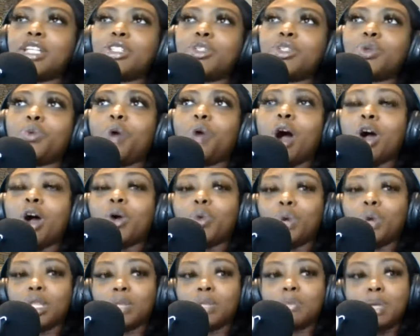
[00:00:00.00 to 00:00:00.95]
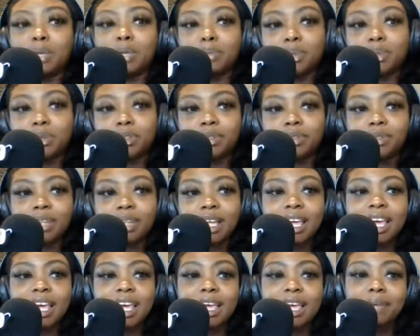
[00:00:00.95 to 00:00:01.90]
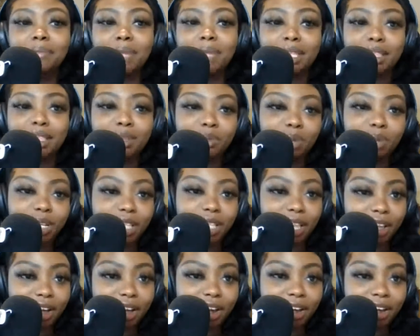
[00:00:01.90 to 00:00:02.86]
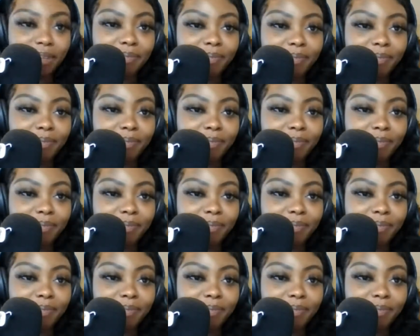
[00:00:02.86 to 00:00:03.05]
to walk with people and meet them where they are.